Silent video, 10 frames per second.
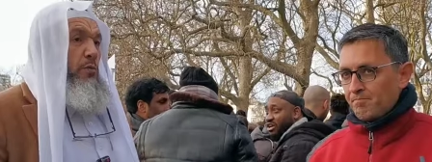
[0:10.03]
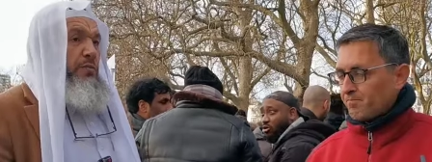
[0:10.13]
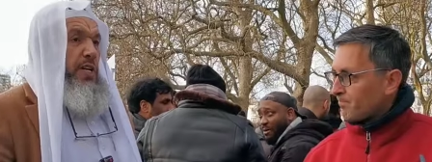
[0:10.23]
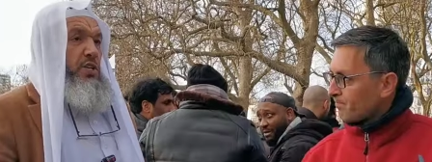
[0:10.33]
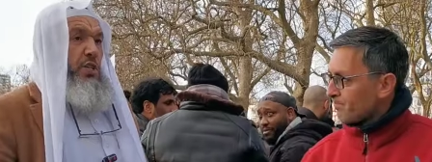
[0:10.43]
Speaker 1: get
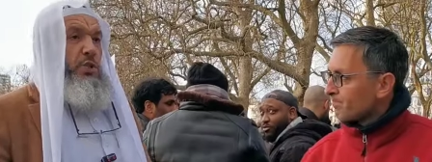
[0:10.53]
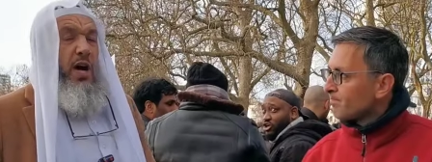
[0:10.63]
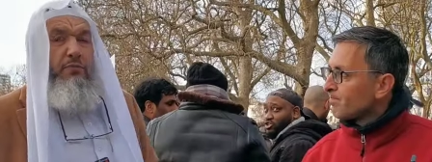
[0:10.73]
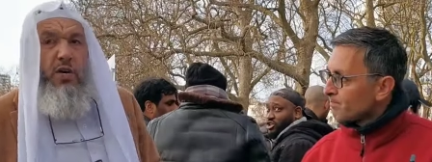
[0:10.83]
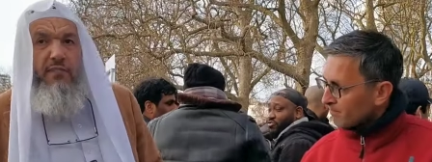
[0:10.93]
to
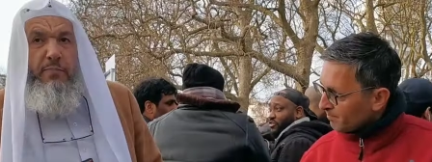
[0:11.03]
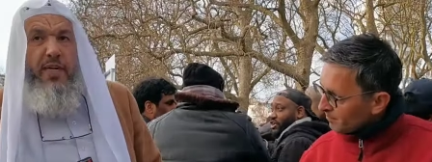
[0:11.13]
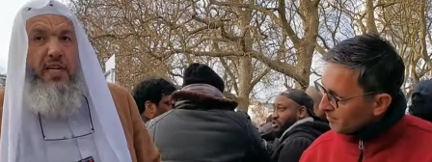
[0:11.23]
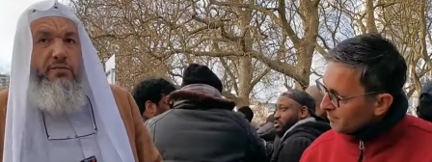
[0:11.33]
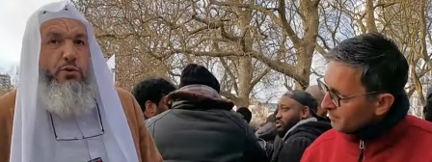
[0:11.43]
conviction, you have to
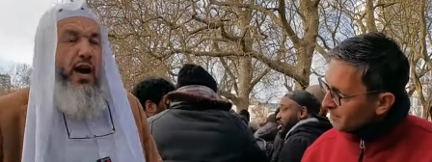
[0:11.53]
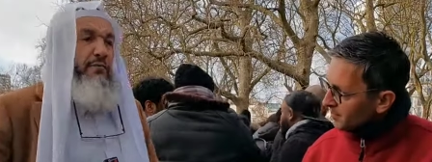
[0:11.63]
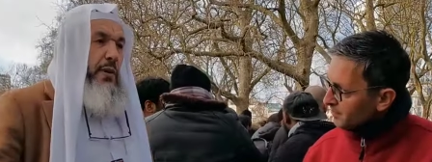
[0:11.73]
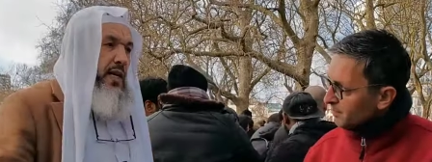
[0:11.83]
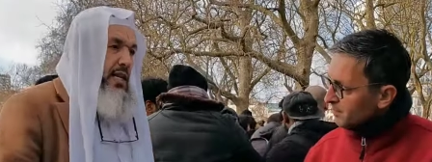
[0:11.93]
have
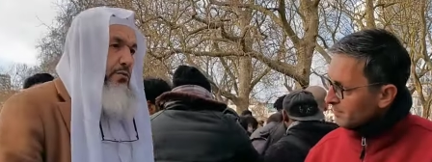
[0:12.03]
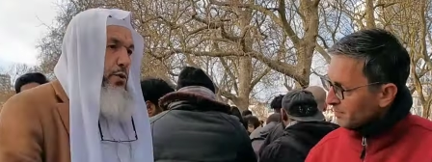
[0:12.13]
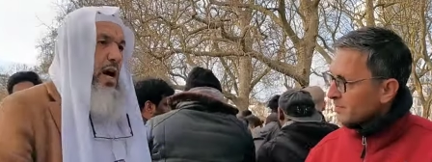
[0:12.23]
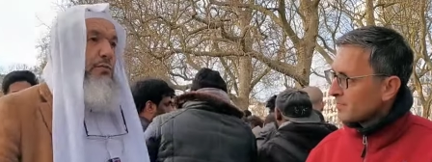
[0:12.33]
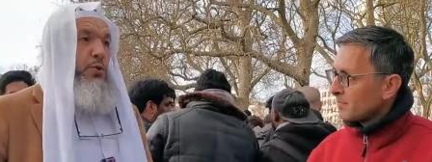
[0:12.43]
belief. To have
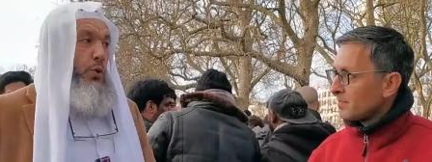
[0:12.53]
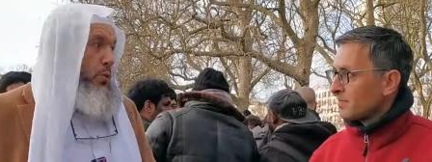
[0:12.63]
belief, you